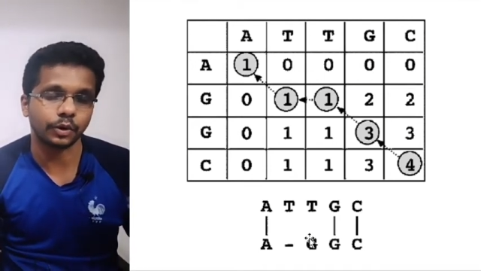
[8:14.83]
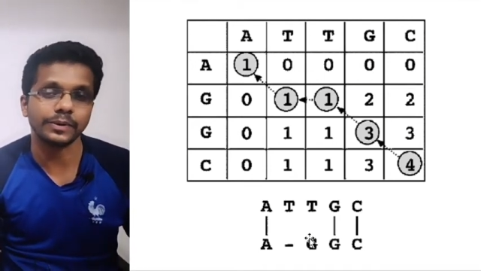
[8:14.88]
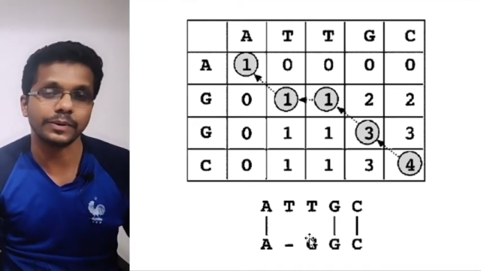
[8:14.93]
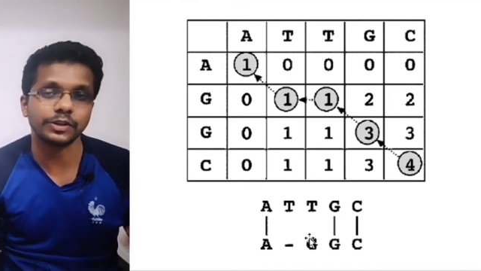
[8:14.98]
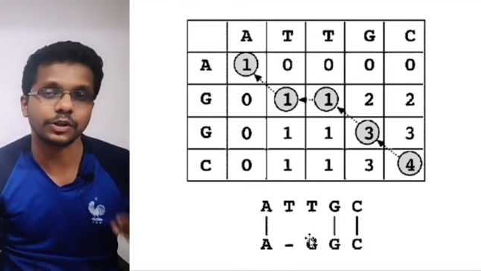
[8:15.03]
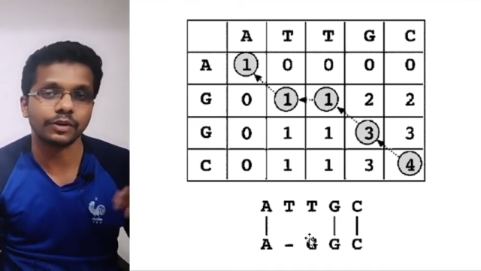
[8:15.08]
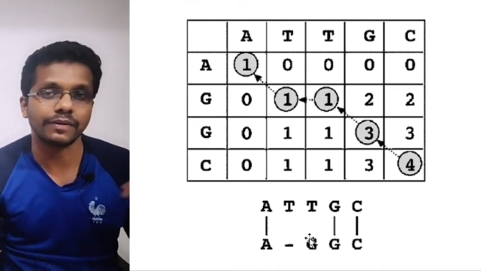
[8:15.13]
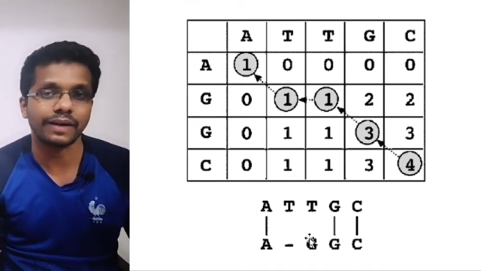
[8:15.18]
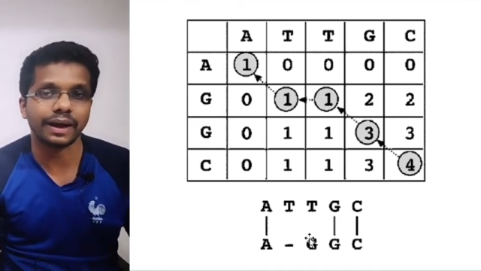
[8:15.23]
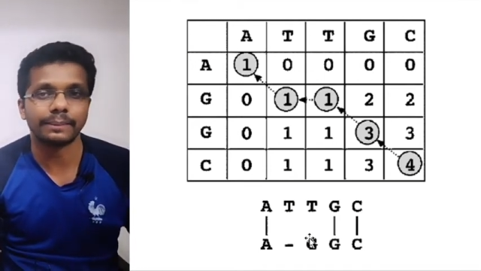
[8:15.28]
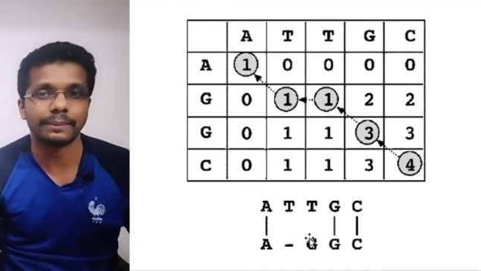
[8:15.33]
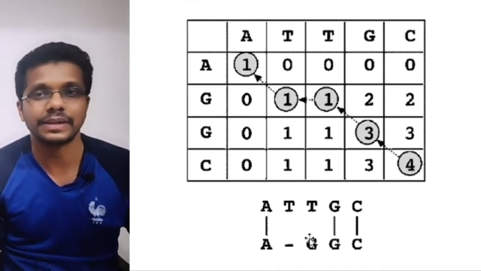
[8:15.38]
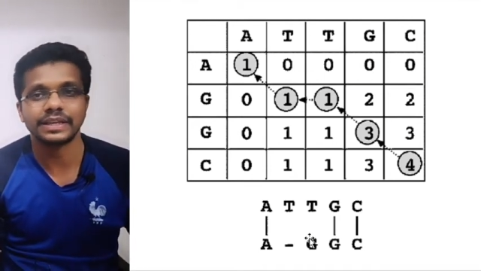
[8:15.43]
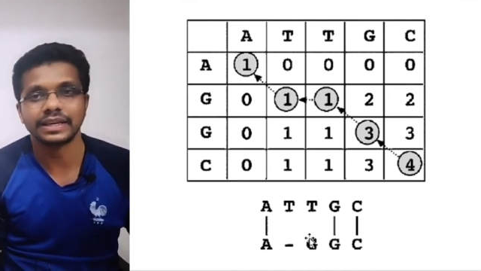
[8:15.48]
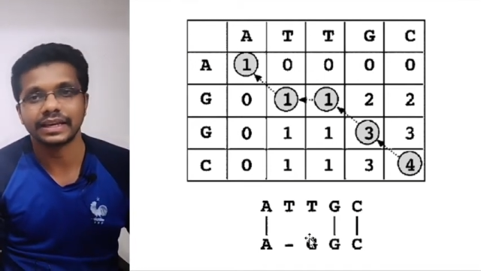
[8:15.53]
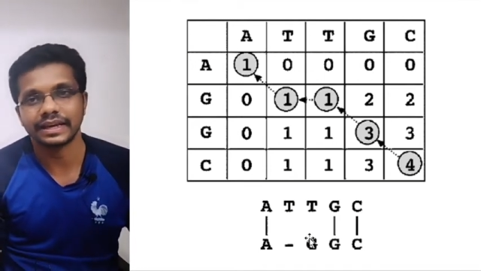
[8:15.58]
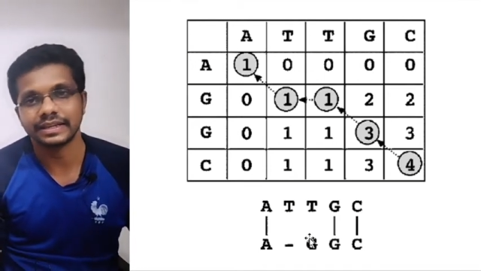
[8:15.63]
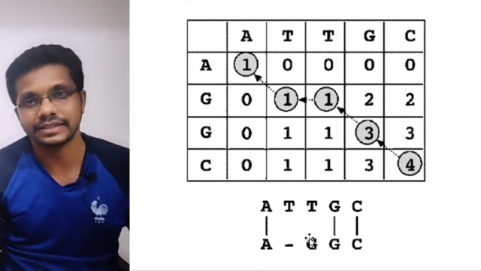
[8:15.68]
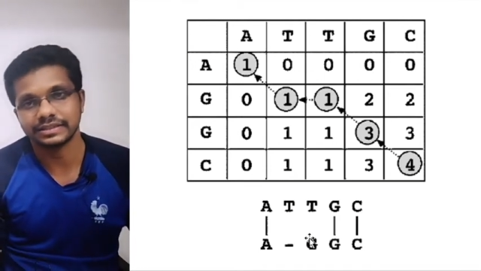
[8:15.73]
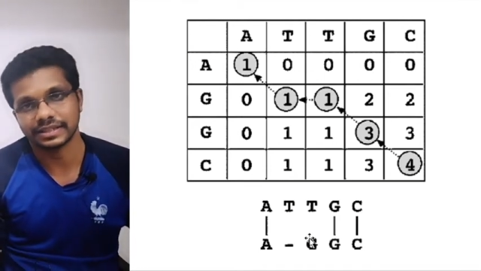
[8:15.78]
of
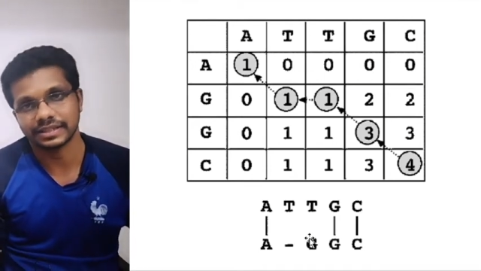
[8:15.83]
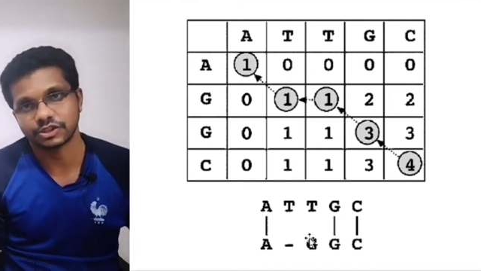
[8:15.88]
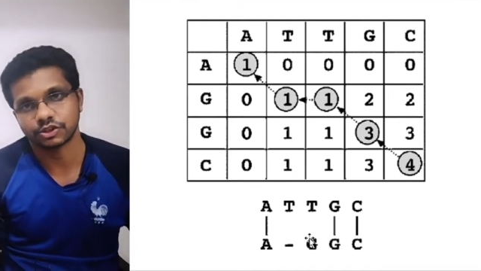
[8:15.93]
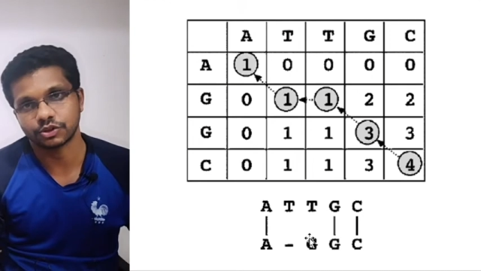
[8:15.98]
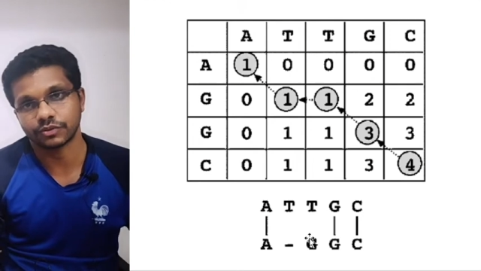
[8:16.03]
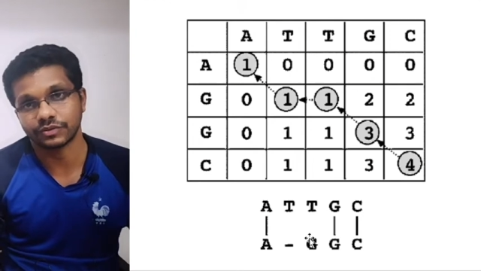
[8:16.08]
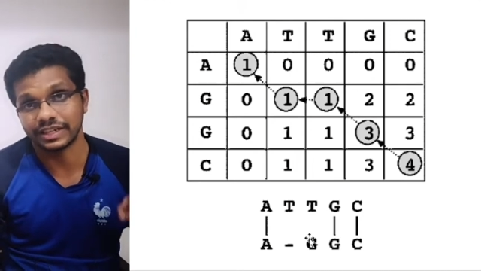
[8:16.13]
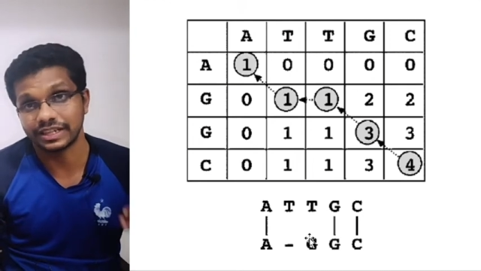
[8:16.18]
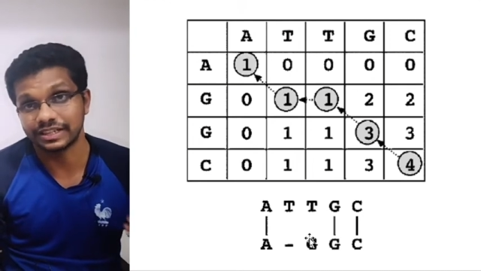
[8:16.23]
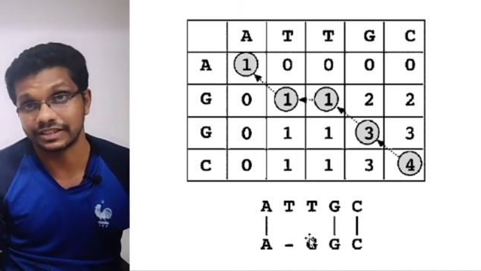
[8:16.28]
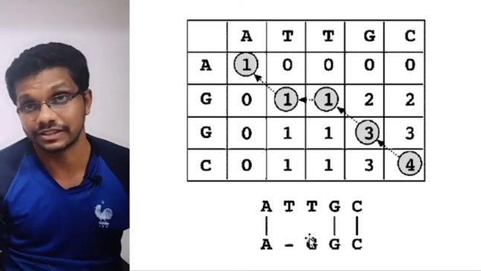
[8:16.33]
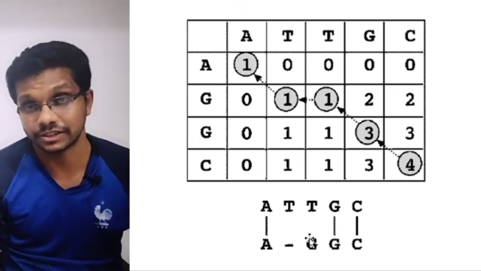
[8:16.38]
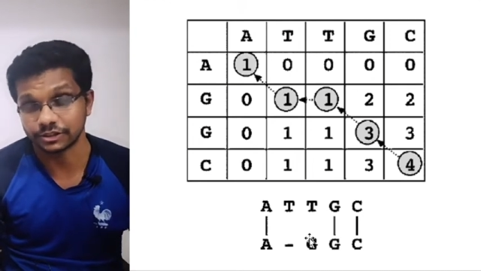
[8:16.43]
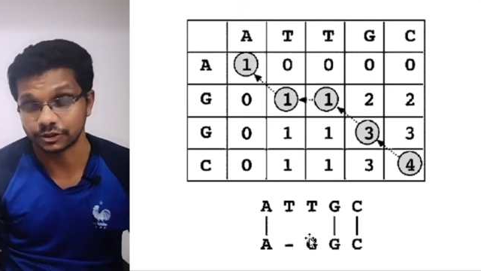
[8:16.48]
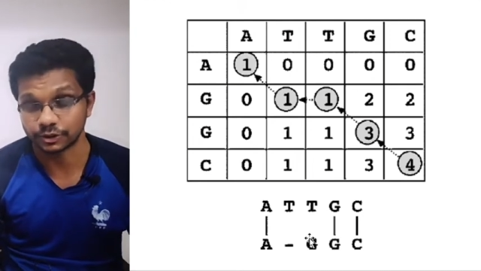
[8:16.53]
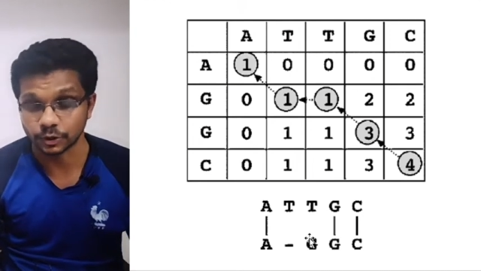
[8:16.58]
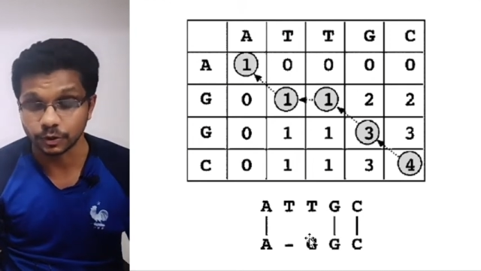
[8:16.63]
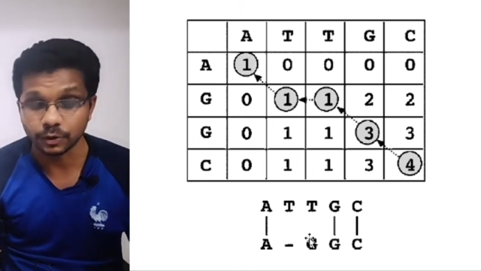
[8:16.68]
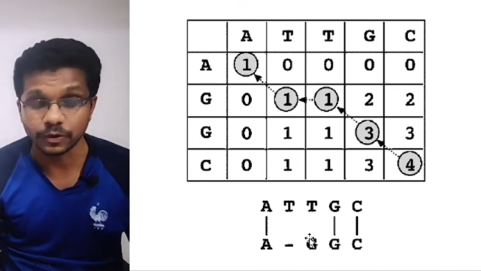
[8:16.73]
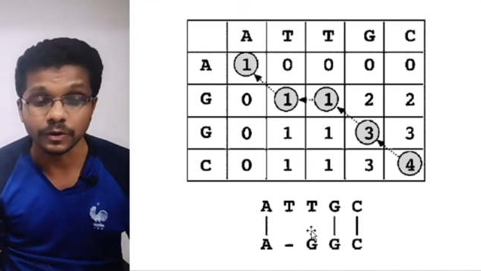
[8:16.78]
happening an insertion of deletion
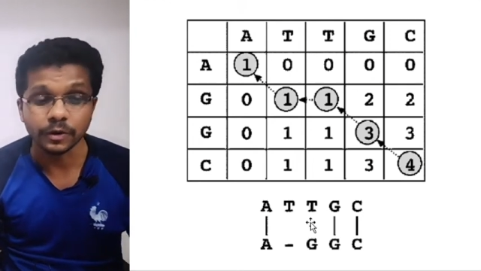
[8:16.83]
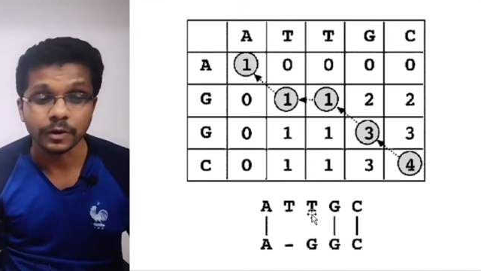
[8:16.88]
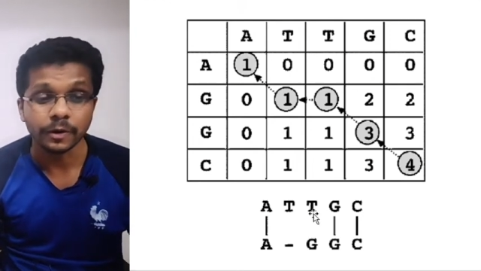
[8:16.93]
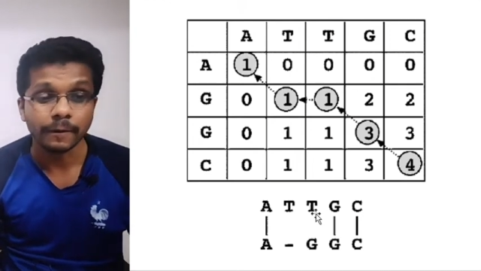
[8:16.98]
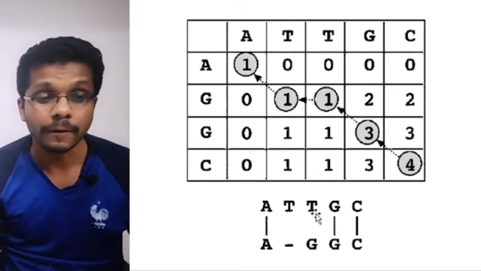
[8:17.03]
is low.